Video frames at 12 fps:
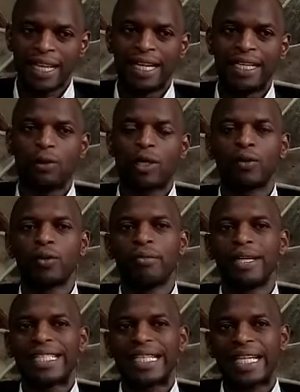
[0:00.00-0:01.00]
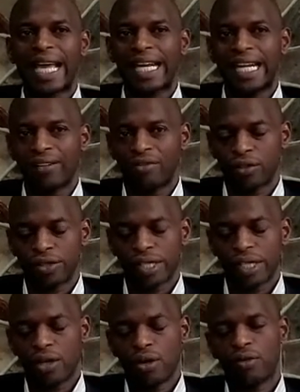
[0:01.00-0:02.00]
And how can we maintain high
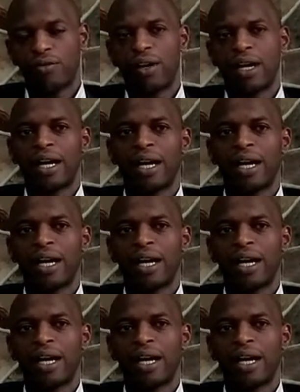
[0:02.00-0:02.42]
levels of